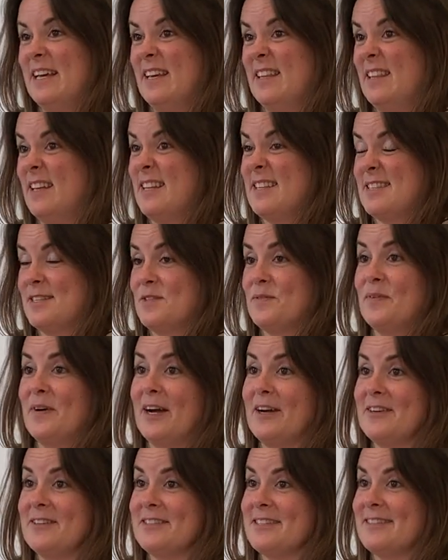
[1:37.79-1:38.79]
that's as
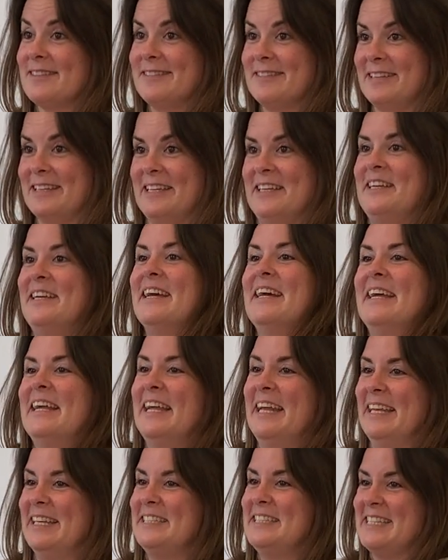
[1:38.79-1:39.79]
far as the
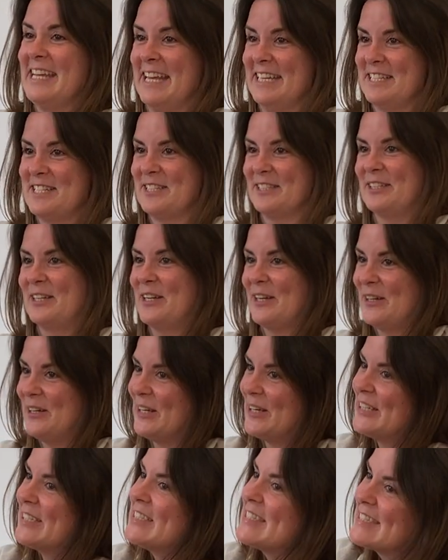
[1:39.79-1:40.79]
intention
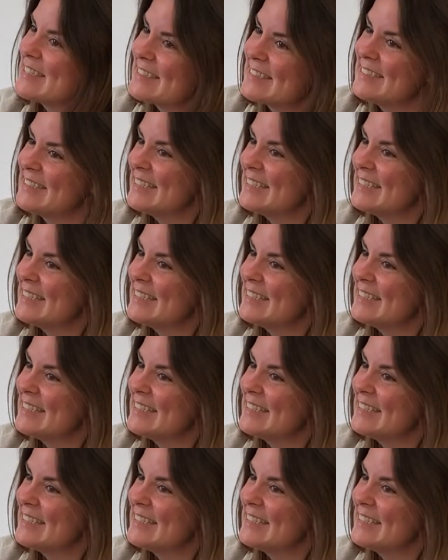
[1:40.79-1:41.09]
goes.